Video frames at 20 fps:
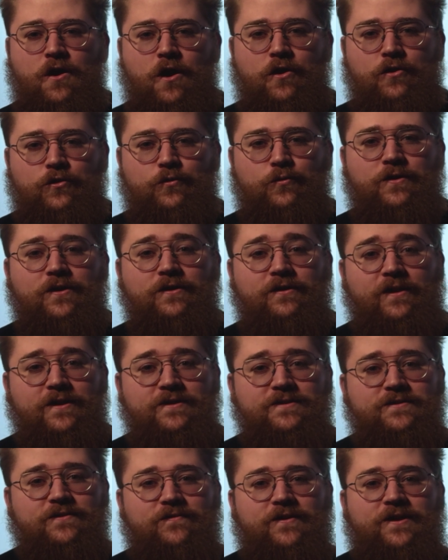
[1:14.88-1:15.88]
through the
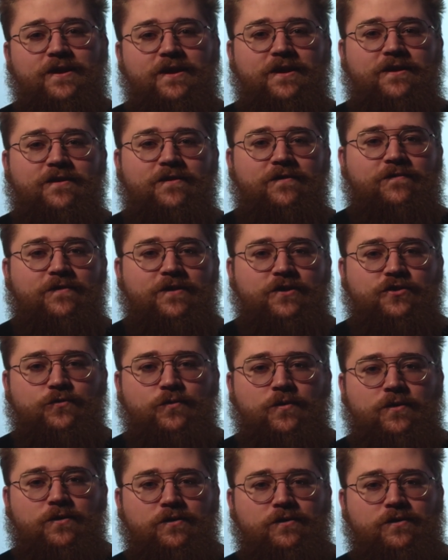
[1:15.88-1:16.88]
lens of an
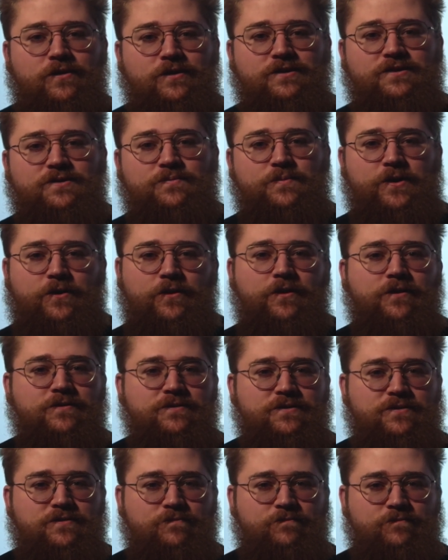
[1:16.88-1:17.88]
individual
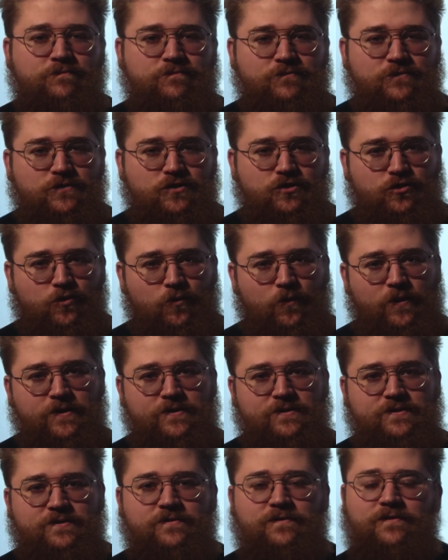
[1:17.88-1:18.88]
experience,
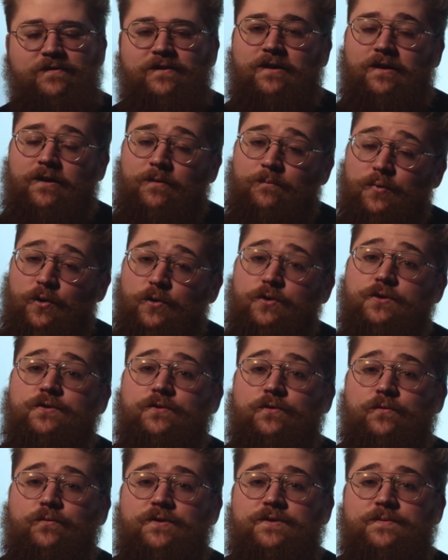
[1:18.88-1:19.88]
choice, and
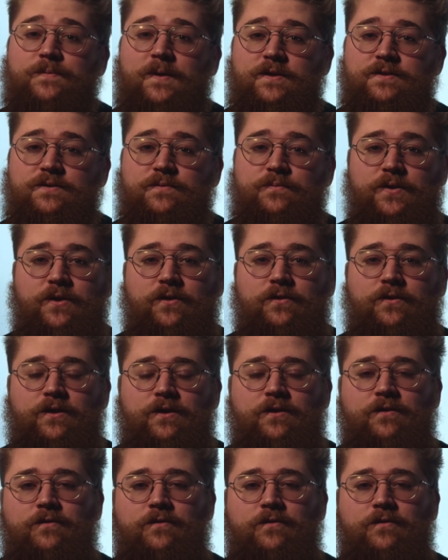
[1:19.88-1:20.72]
personal responsibility.